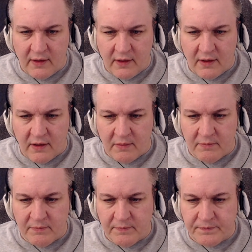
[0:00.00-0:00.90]
Um,
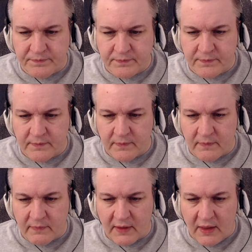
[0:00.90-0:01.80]

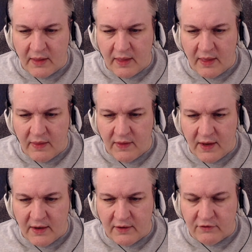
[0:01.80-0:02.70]
and
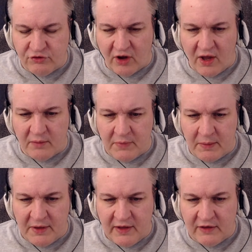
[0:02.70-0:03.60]
then John,
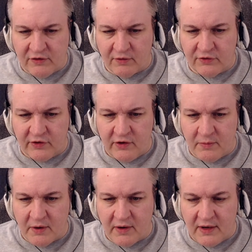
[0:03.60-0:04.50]
maybe he turns to
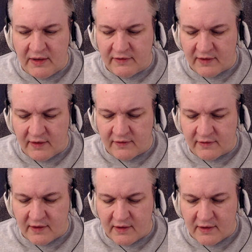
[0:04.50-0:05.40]
Hubert and he says,
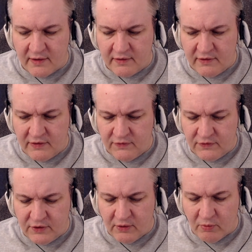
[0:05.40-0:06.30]

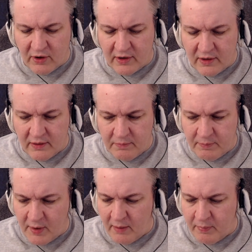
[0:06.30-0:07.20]
"You're wearing
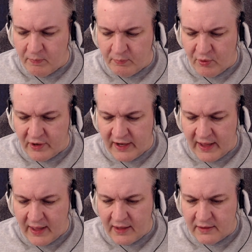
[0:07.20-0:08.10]
a pointy
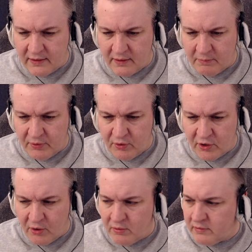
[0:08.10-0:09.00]
hat and a blue
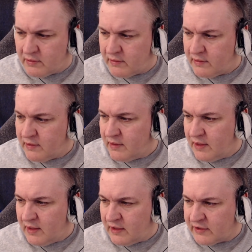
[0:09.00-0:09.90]
coat and
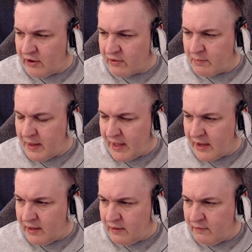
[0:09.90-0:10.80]
carrying a
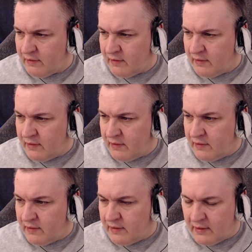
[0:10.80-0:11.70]
bag.
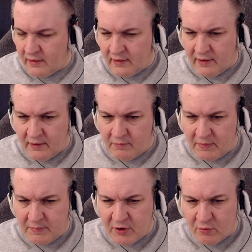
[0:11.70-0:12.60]

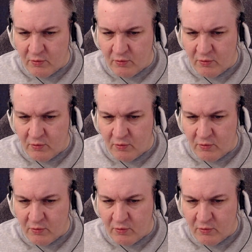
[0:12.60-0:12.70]
Maybe you're a